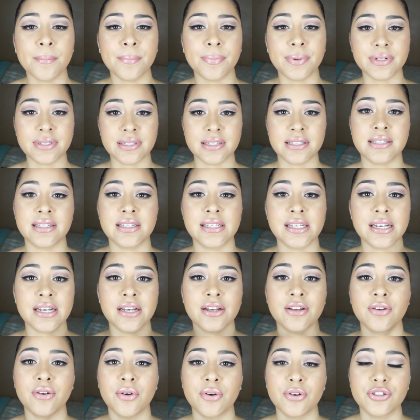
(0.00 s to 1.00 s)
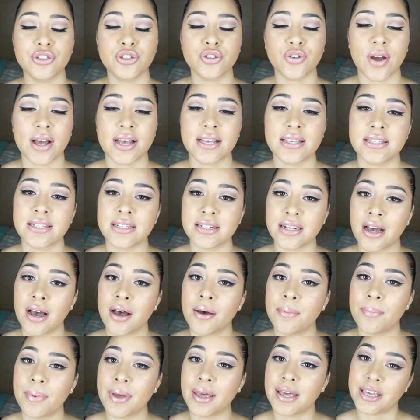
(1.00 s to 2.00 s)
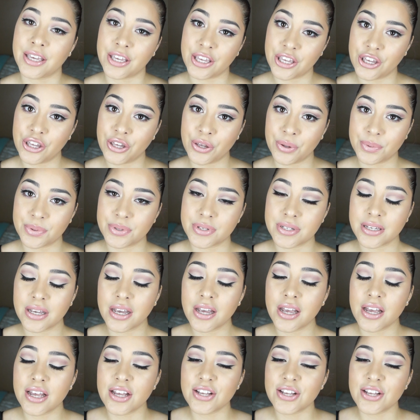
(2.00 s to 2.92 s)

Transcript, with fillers: but still dressed up and cute.